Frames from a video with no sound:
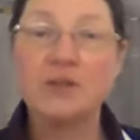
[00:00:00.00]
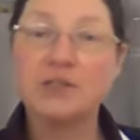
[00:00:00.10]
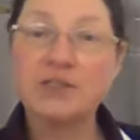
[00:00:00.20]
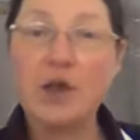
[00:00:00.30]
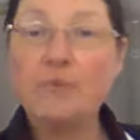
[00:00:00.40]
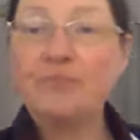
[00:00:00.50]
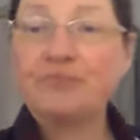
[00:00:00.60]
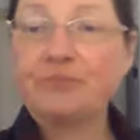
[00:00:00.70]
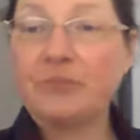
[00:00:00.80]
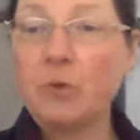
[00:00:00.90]
So,
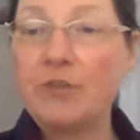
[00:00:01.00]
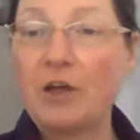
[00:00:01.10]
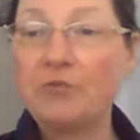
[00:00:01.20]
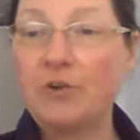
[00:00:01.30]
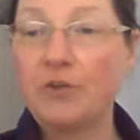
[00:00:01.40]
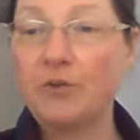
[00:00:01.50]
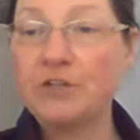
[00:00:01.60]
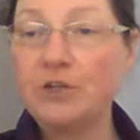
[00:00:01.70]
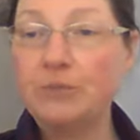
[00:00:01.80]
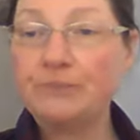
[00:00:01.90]
without further
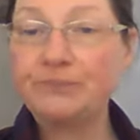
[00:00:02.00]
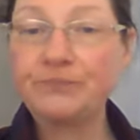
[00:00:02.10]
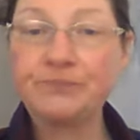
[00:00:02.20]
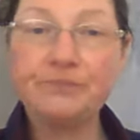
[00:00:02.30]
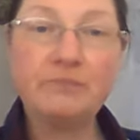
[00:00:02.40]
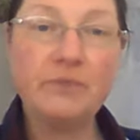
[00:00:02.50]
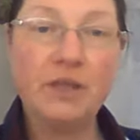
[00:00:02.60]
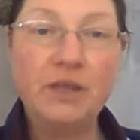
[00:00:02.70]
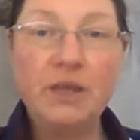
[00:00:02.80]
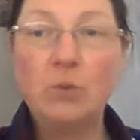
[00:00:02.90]
ado,
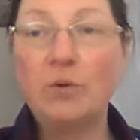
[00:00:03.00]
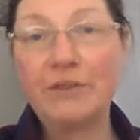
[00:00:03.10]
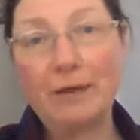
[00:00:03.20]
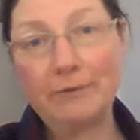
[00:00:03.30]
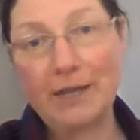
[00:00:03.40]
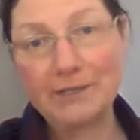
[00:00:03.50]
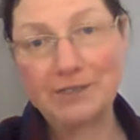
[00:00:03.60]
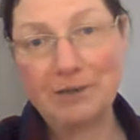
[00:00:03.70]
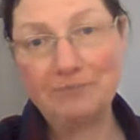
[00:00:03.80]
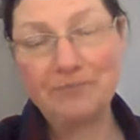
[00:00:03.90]
without
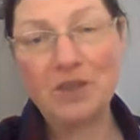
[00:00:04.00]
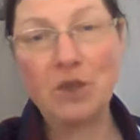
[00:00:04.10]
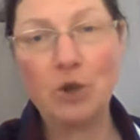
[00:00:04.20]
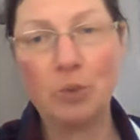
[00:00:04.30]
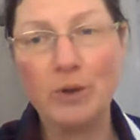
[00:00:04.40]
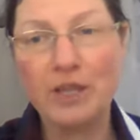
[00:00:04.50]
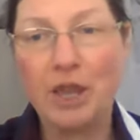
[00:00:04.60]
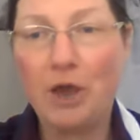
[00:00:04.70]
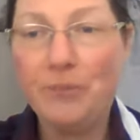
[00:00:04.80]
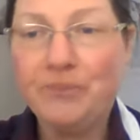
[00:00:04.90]
Nessa, here we
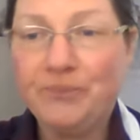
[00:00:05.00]
go.